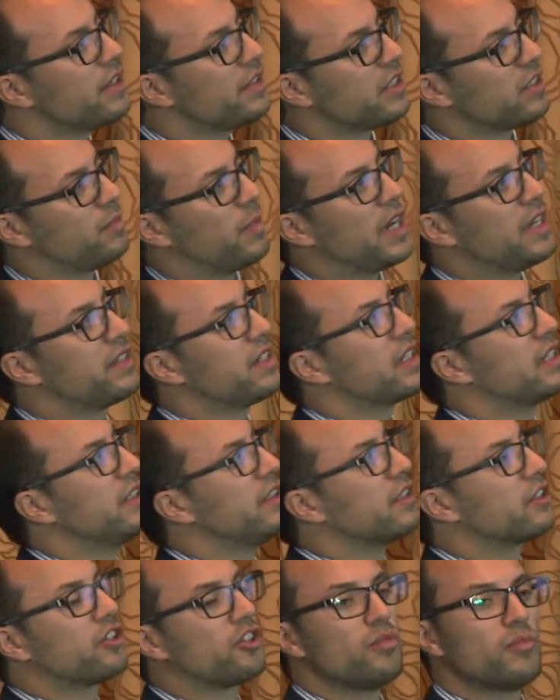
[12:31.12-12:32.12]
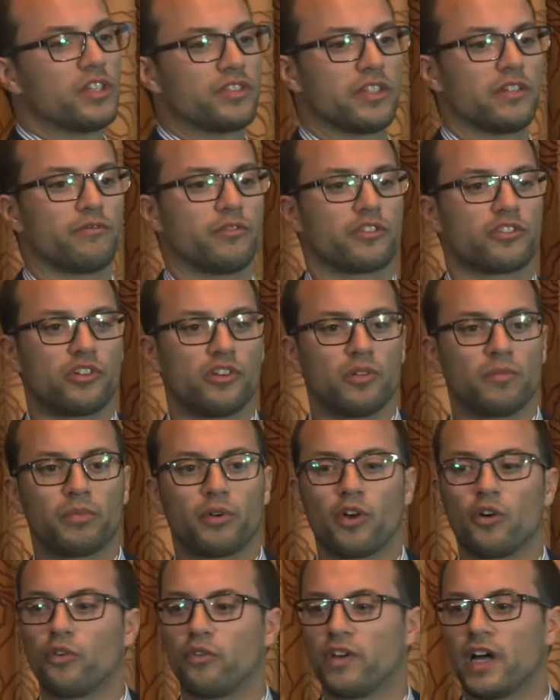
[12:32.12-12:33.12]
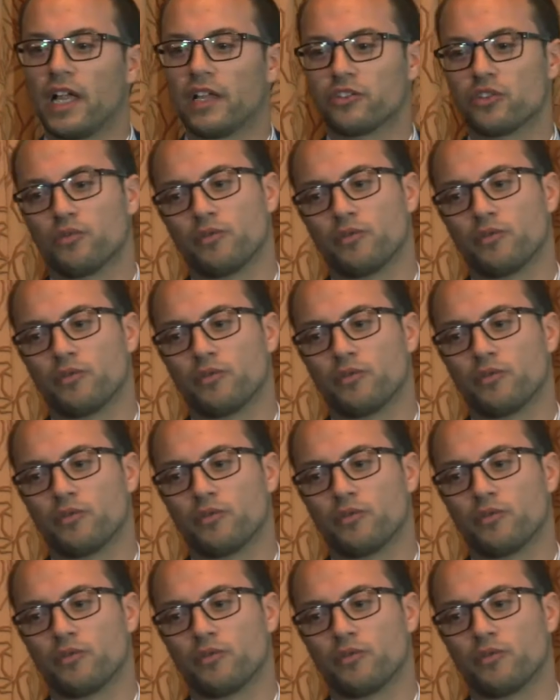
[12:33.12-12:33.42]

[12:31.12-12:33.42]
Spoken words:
this is basically the cumulative return profile